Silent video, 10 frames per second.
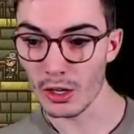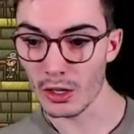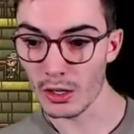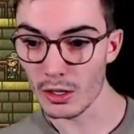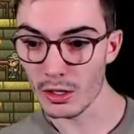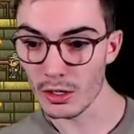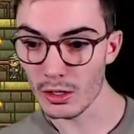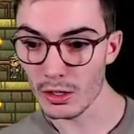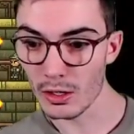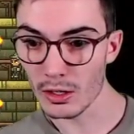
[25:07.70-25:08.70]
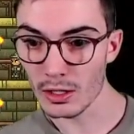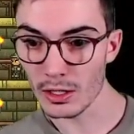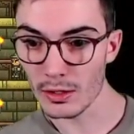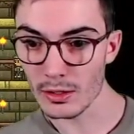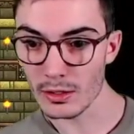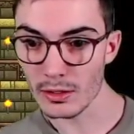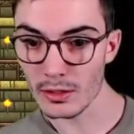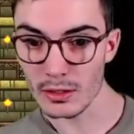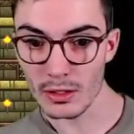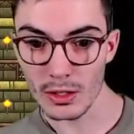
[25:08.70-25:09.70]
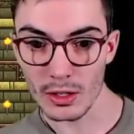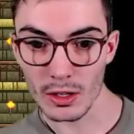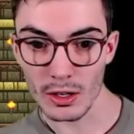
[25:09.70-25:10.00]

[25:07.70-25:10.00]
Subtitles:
No one is speaking in this clip.